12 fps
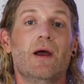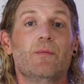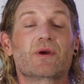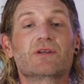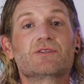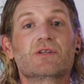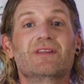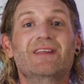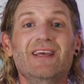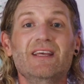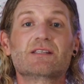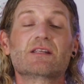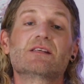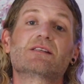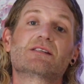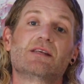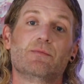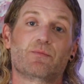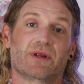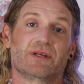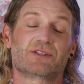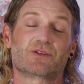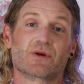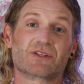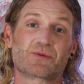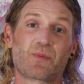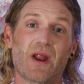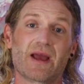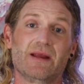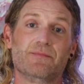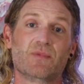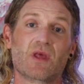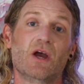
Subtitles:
because these are the simplest to explain.